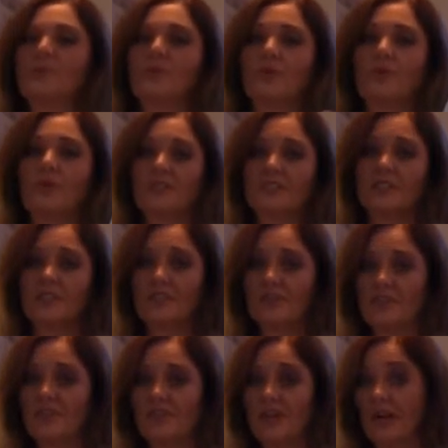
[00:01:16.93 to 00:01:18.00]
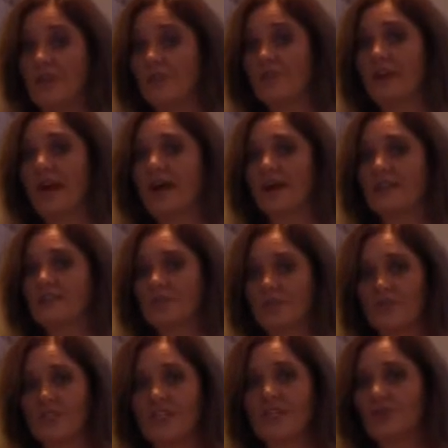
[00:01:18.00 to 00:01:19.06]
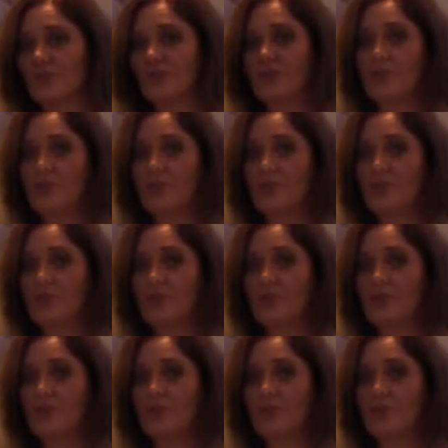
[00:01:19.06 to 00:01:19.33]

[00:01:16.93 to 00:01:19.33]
but they wanted it to be very fast for the teacher